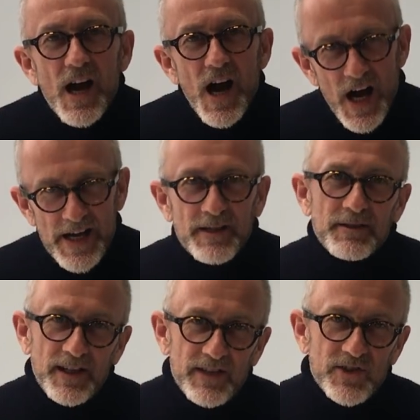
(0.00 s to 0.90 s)
Hi,
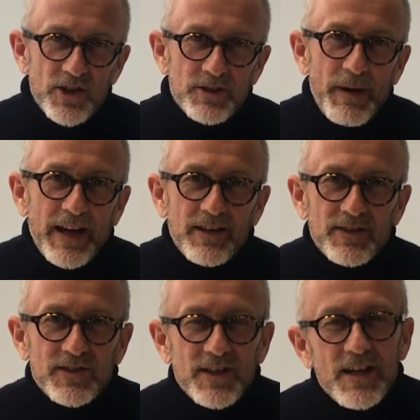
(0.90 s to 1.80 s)
Kickstarter
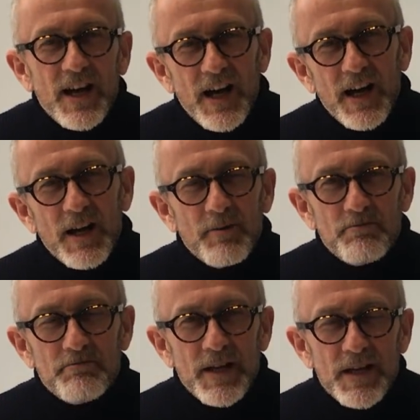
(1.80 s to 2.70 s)
backers.
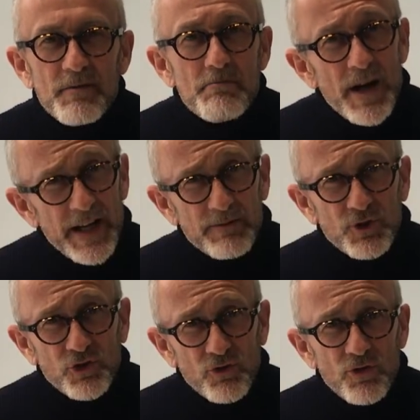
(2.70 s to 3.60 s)
My
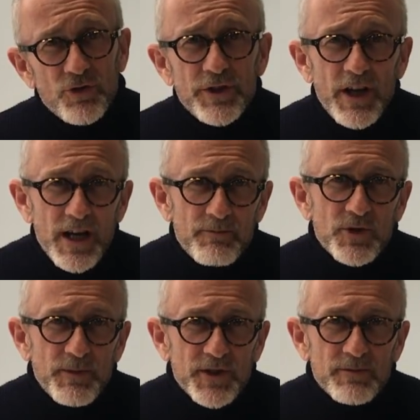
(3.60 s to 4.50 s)
name's Sean. I'm
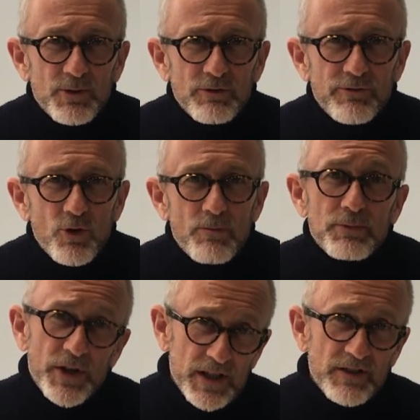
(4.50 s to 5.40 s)
responsible for
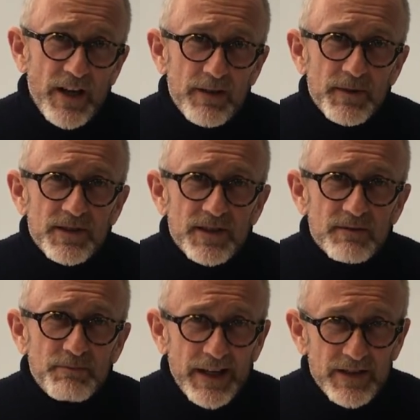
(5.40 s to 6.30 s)
product development
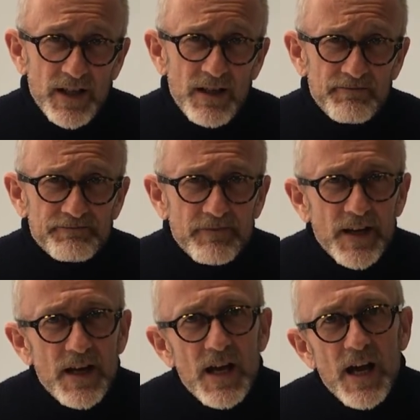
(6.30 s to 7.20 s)
at Pictar,
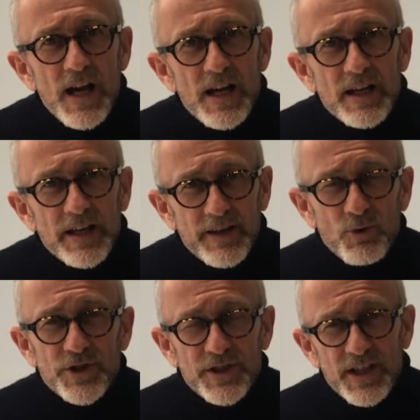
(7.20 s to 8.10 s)
and I
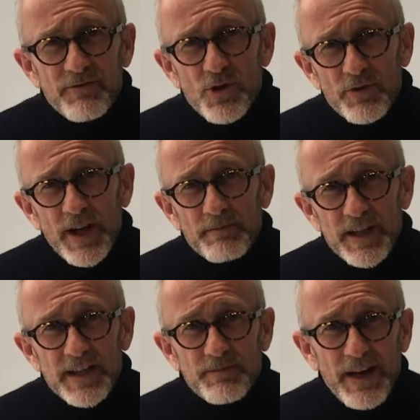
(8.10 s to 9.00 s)
wanted to give you an
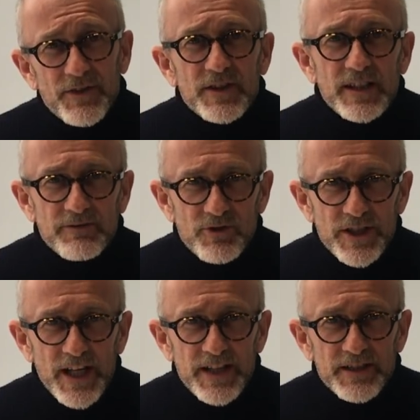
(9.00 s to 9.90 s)
update about the delivery
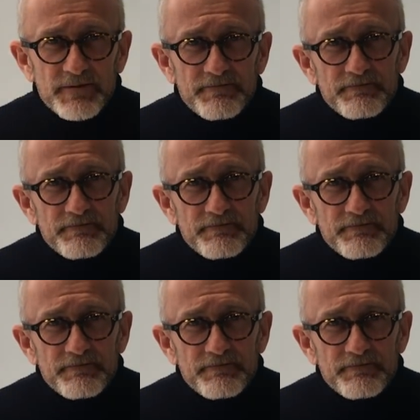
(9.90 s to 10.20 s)
date.